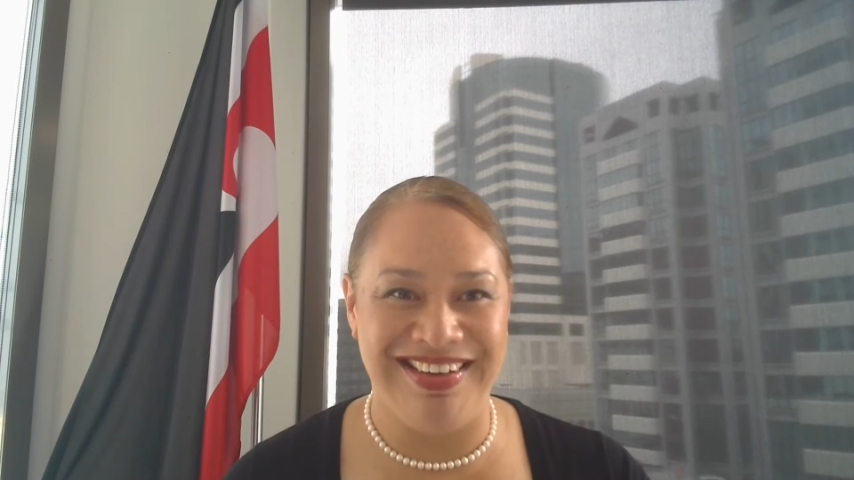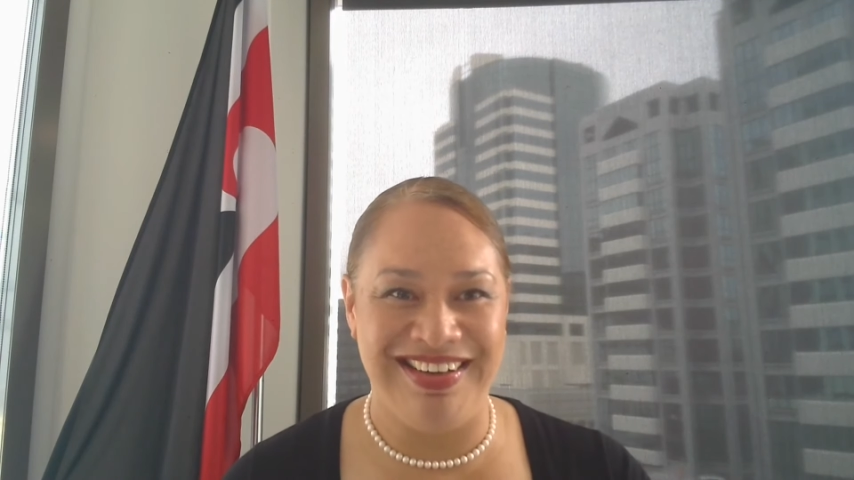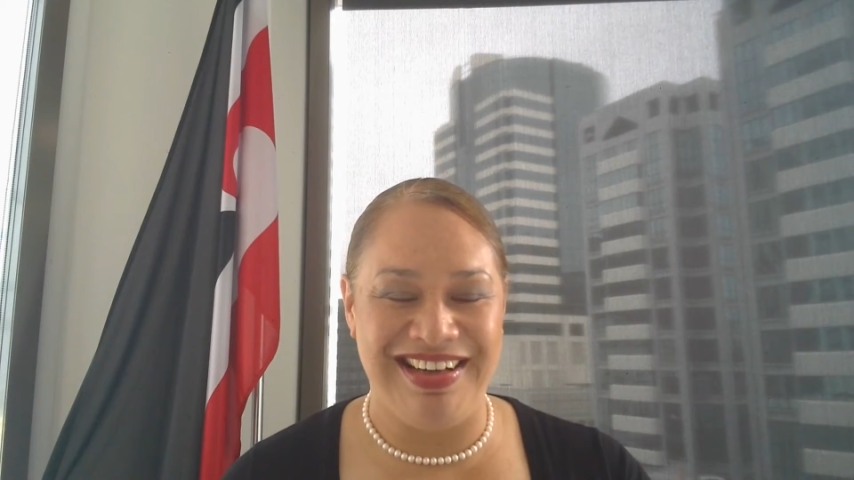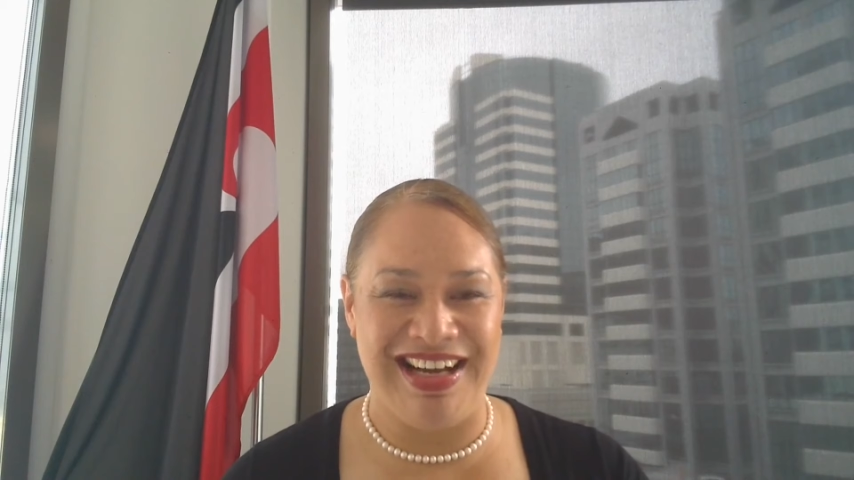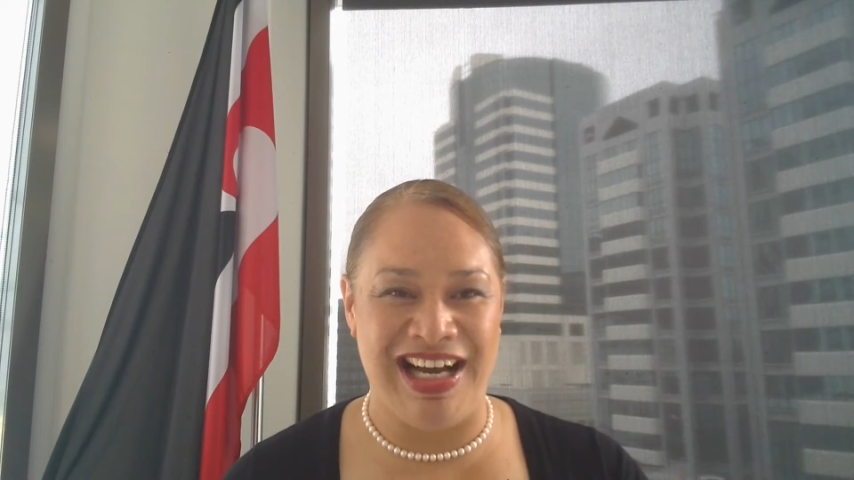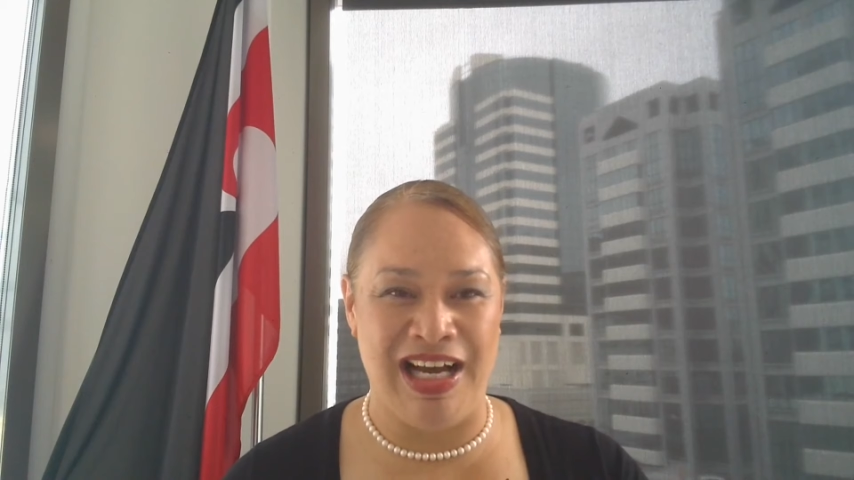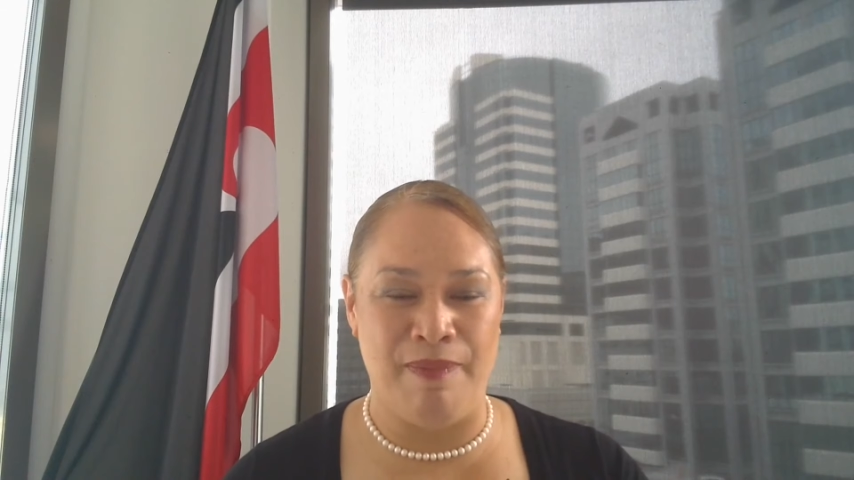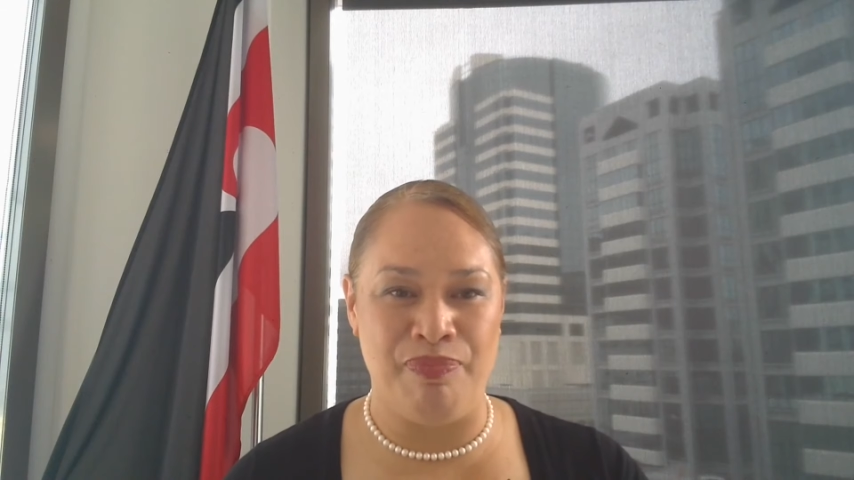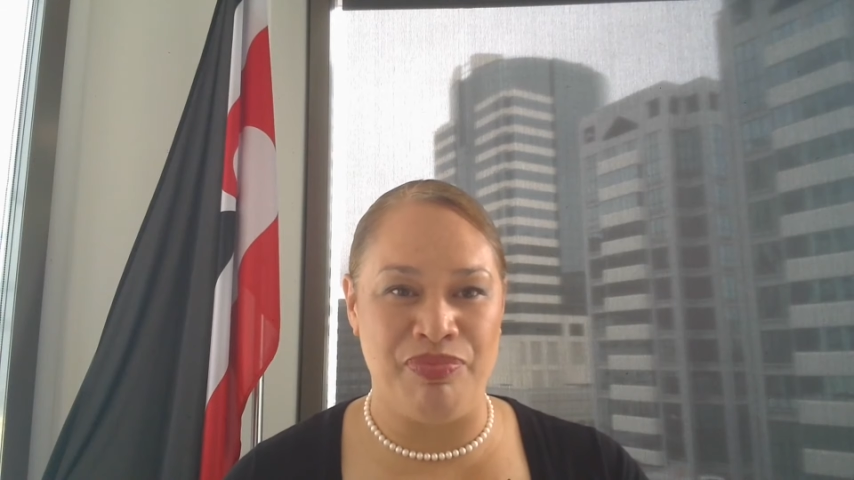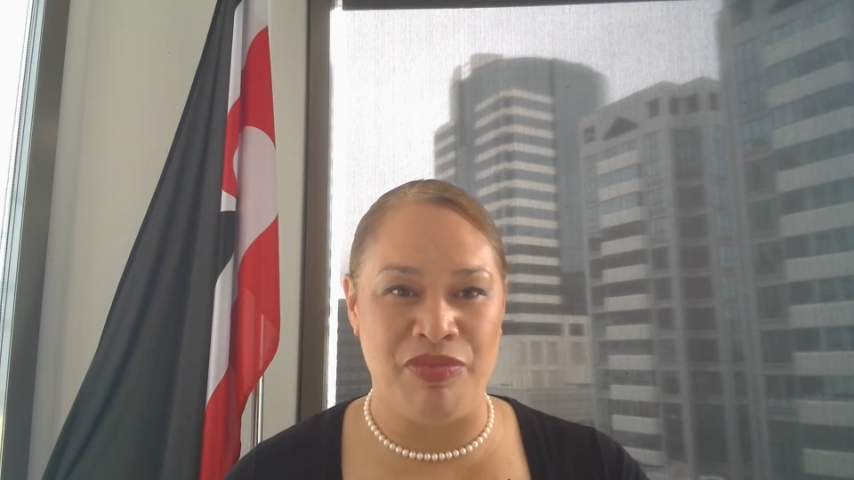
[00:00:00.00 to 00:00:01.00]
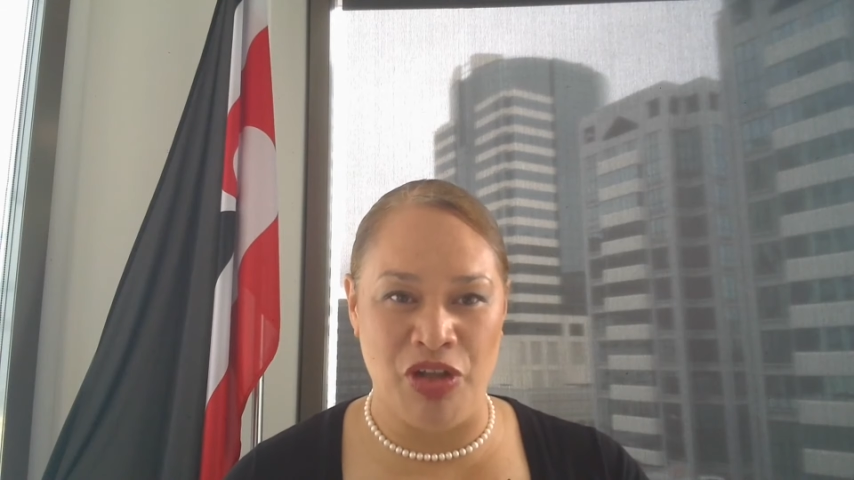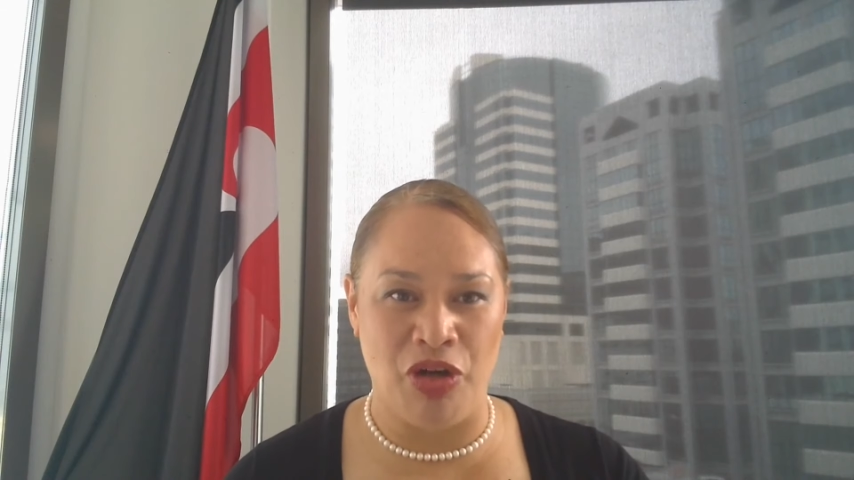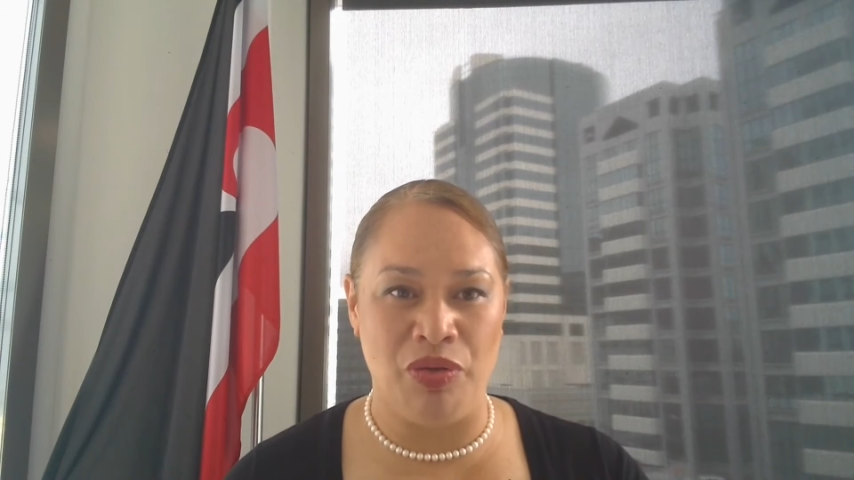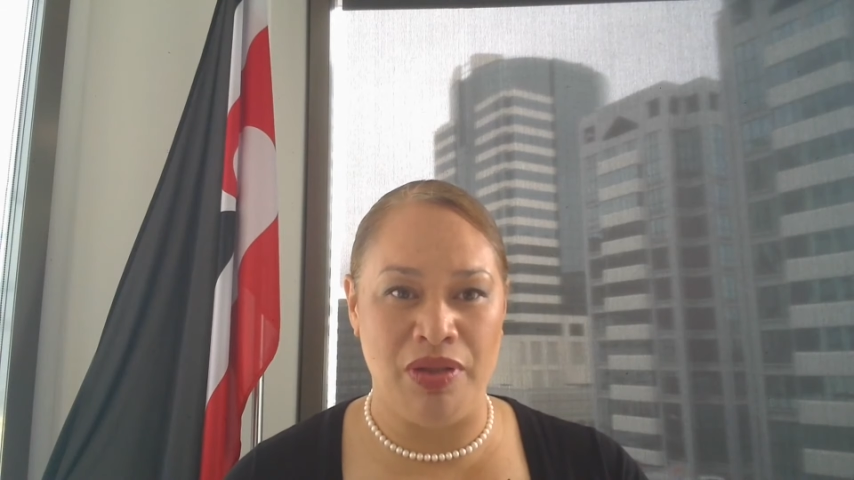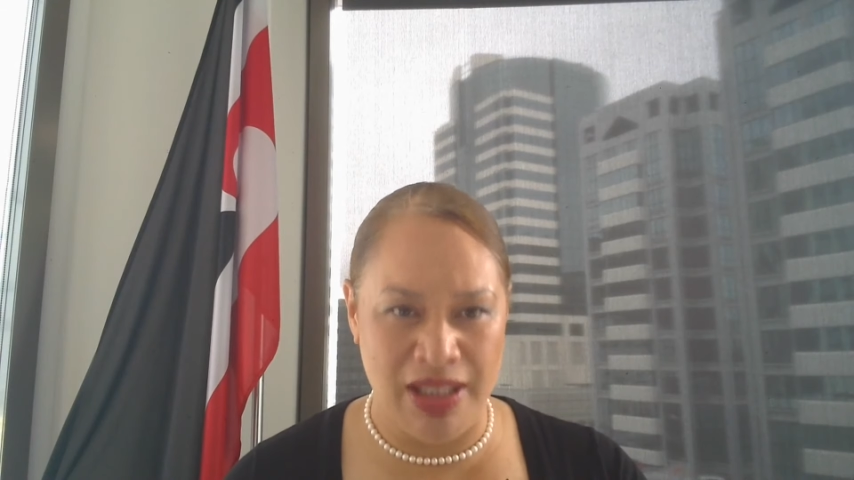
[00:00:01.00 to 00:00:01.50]

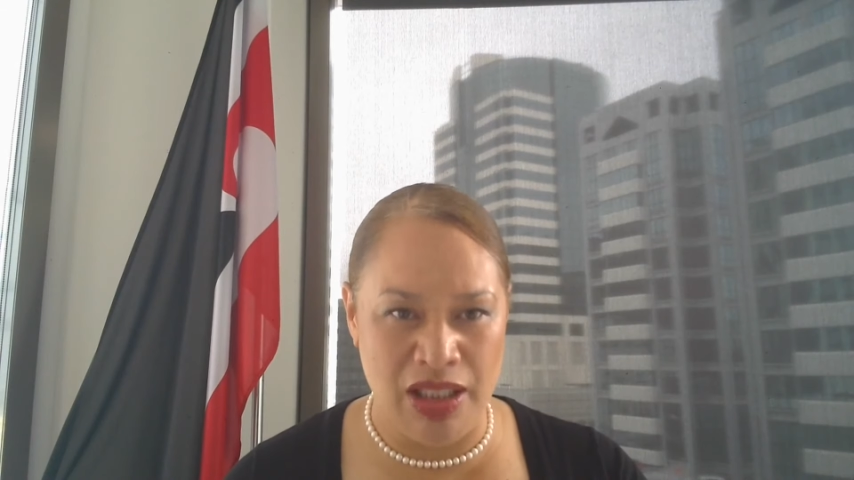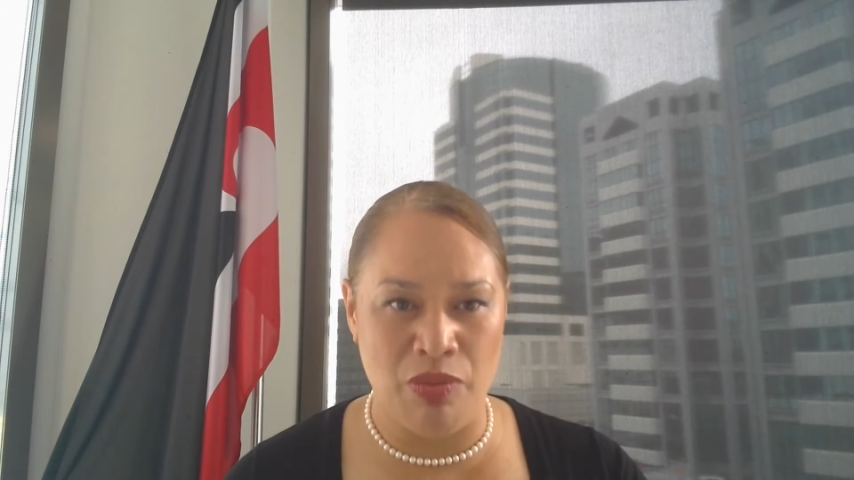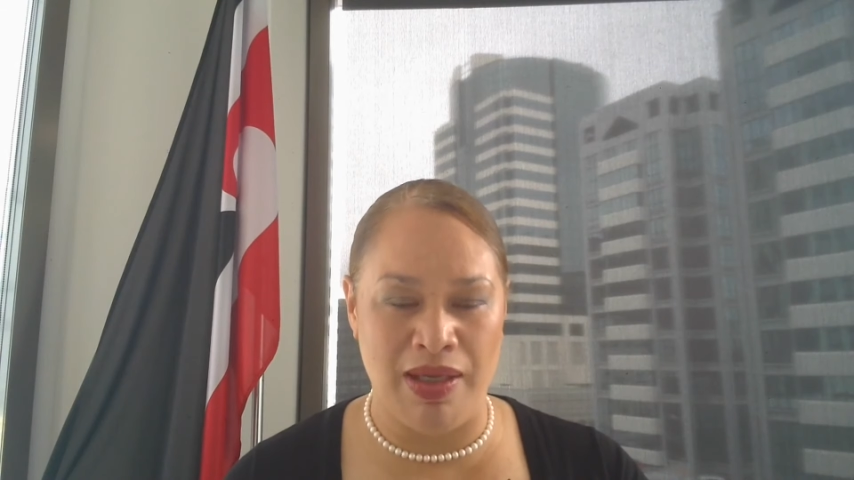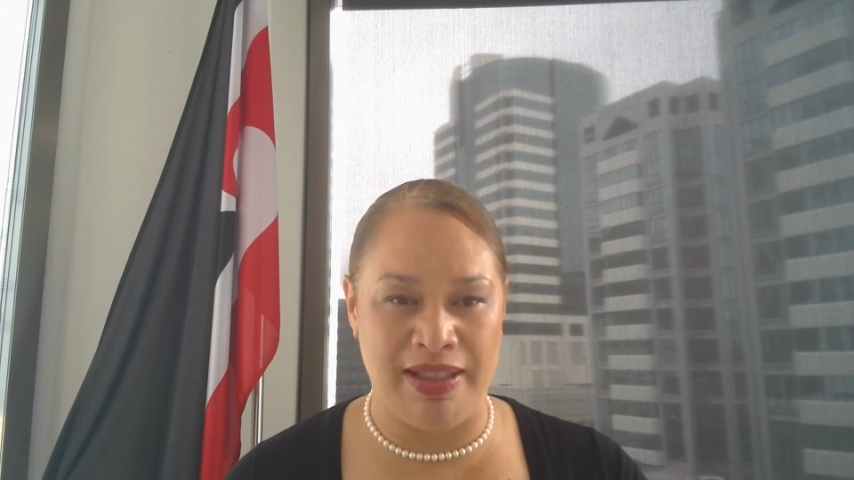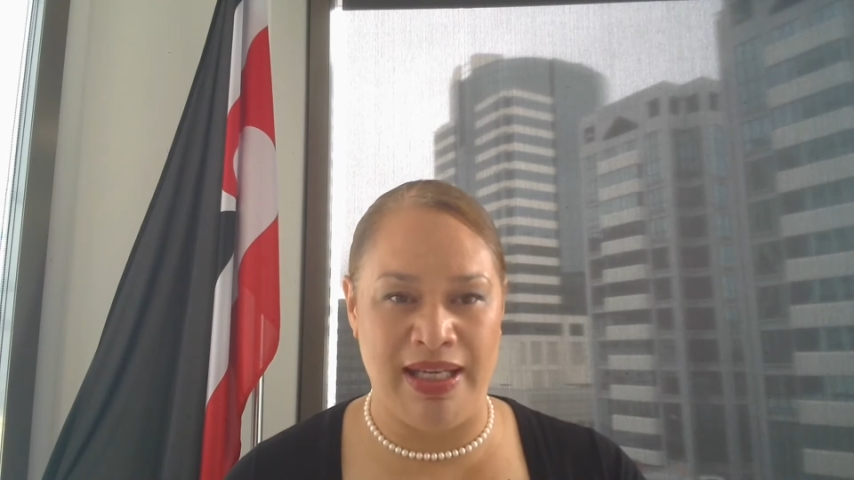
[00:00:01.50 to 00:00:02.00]
anyone can.